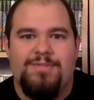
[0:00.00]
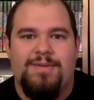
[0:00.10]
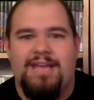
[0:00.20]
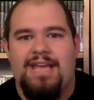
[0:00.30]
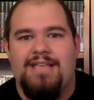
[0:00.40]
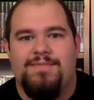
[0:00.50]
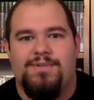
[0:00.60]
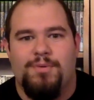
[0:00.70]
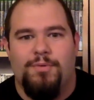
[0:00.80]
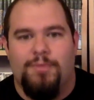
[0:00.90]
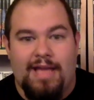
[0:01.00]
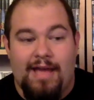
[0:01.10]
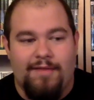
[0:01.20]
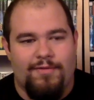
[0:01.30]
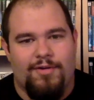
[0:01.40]
3 days of school, like,
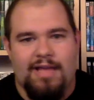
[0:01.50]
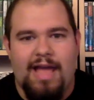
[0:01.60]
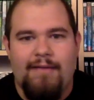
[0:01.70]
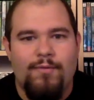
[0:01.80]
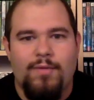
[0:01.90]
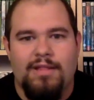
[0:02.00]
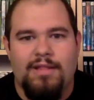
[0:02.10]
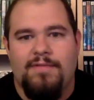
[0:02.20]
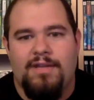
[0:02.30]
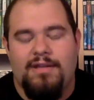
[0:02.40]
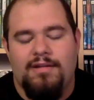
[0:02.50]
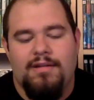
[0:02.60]
ever. Like, everyone loved it.